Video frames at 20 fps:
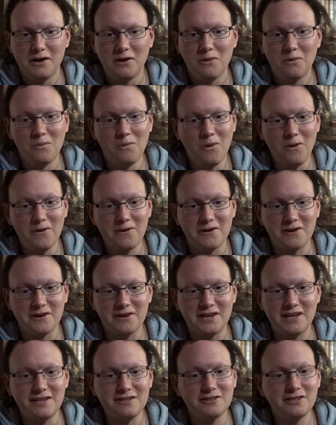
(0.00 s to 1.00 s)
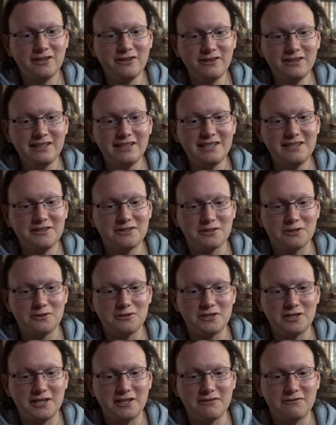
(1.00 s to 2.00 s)
Warner is currently
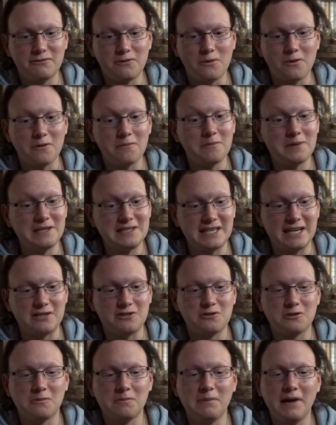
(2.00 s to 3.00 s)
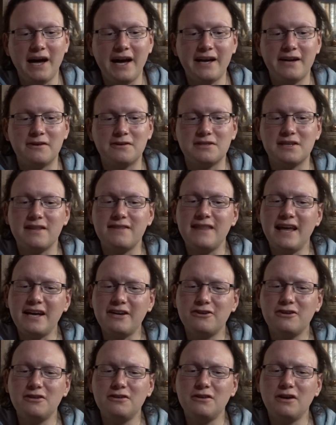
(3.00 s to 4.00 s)
searching for potential buyers
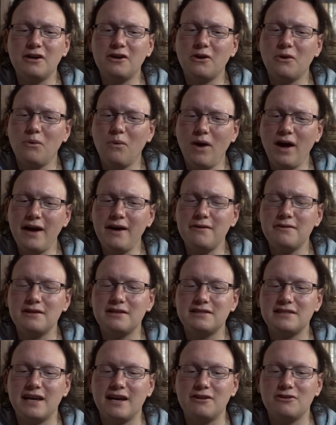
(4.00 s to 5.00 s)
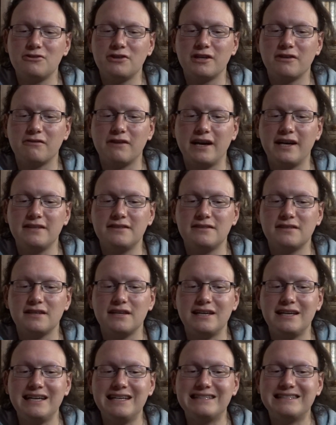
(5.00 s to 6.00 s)
that could acquire the soundtrack rights
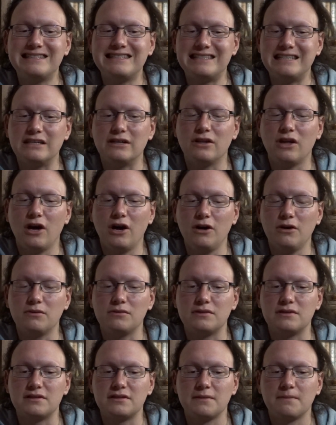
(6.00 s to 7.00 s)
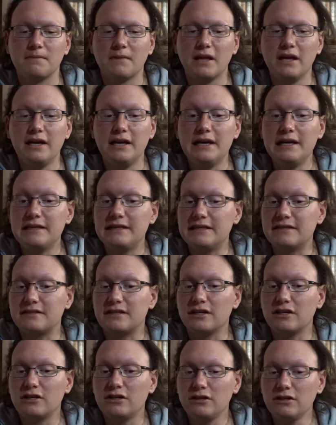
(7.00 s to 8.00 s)
it still owns. This
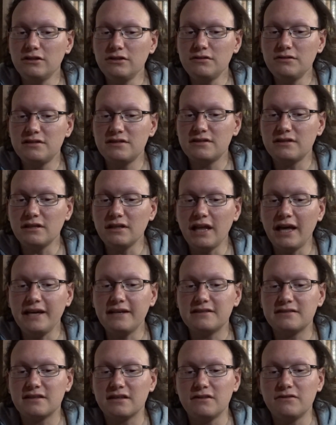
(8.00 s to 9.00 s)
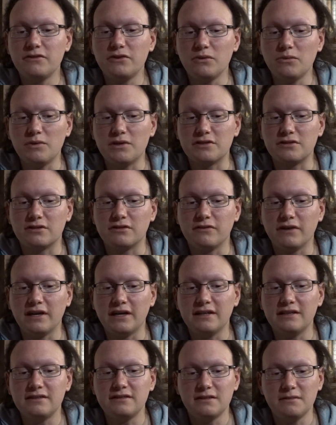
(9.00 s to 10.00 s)
includes the likes of The Wizard of
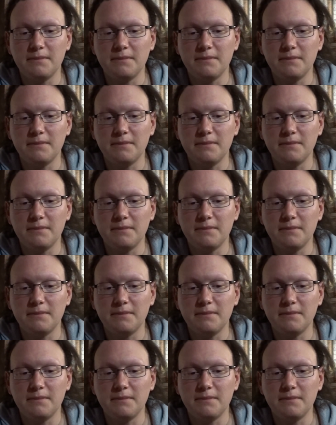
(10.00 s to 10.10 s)
Oz and